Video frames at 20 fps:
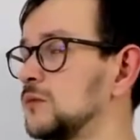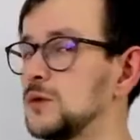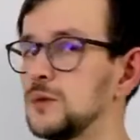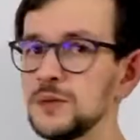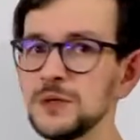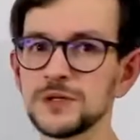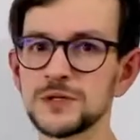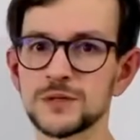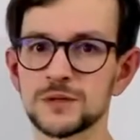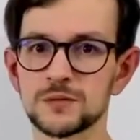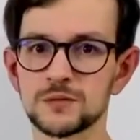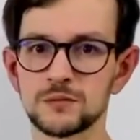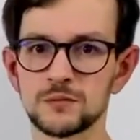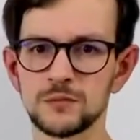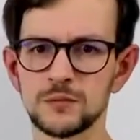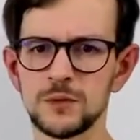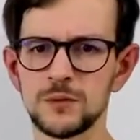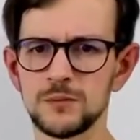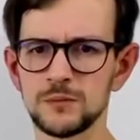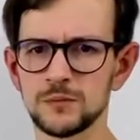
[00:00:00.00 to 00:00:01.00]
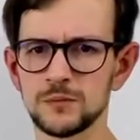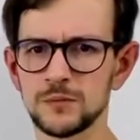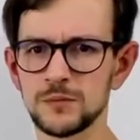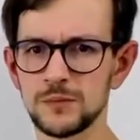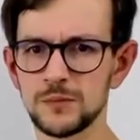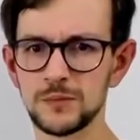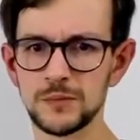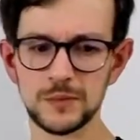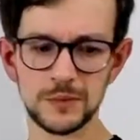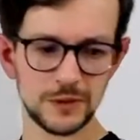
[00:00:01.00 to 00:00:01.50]
it's
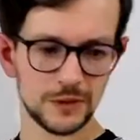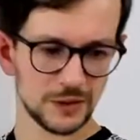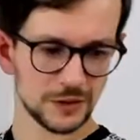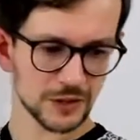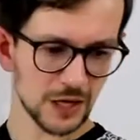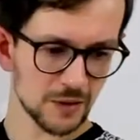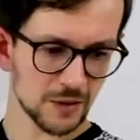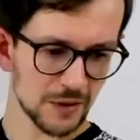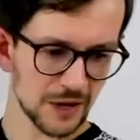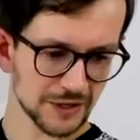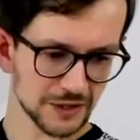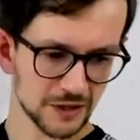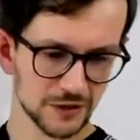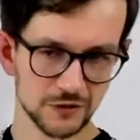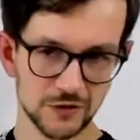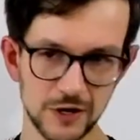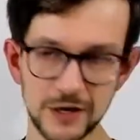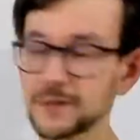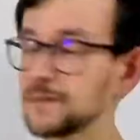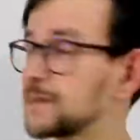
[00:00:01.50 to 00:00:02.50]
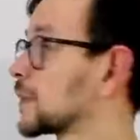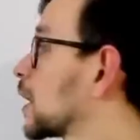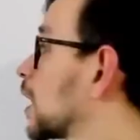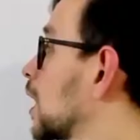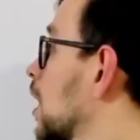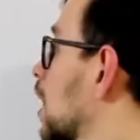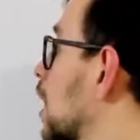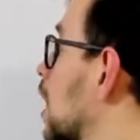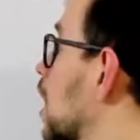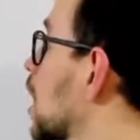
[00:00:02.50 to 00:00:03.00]
kind of makes sense, right?
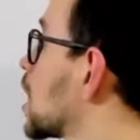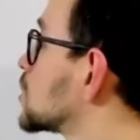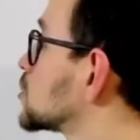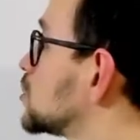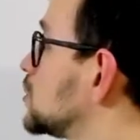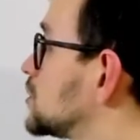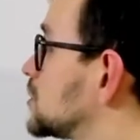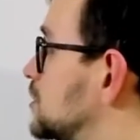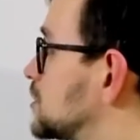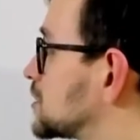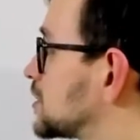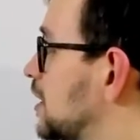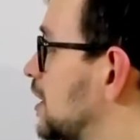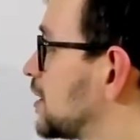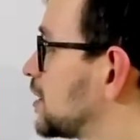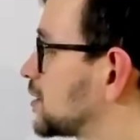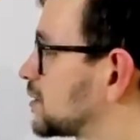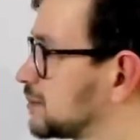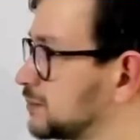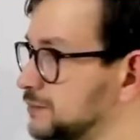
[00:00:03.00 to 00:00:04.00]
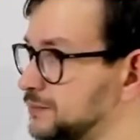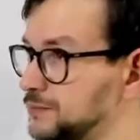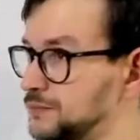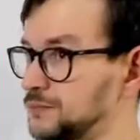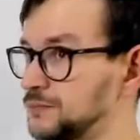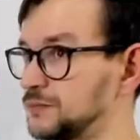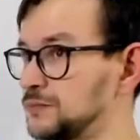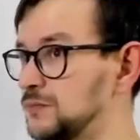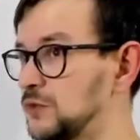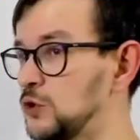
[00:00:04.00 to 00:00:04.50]
So it's like
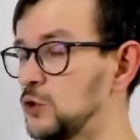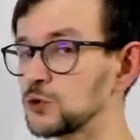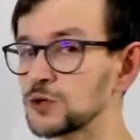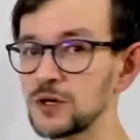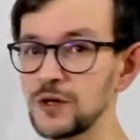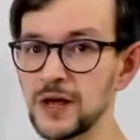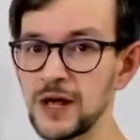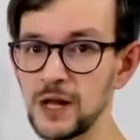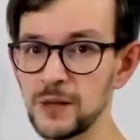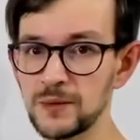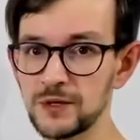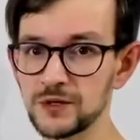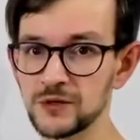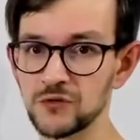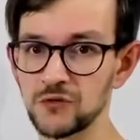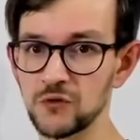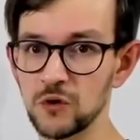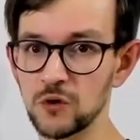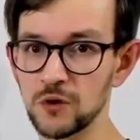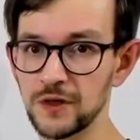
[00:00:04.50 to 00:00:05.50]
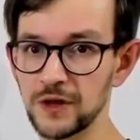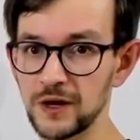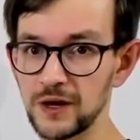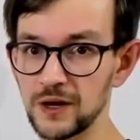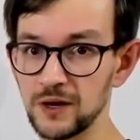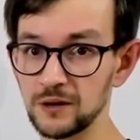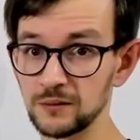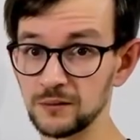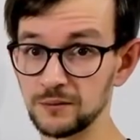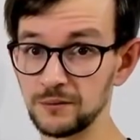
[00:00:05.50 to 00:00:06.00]
neutral element for
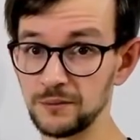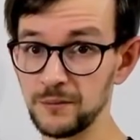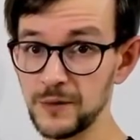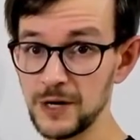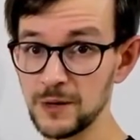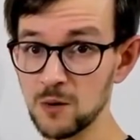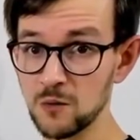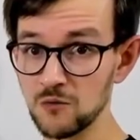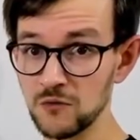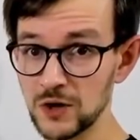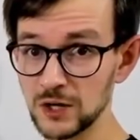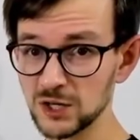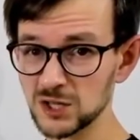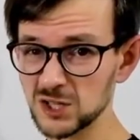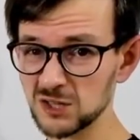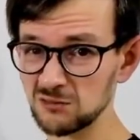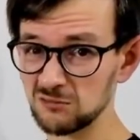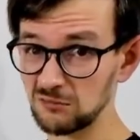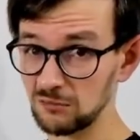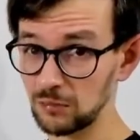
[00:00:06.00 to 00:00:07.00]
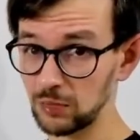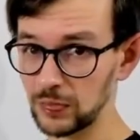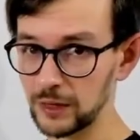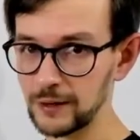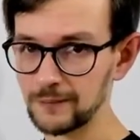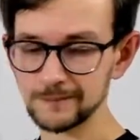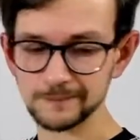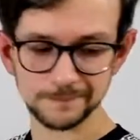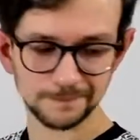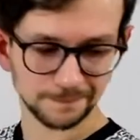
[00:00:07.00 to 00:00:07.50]
the minimum function,
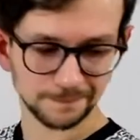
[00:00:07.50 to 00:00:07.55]
yeah.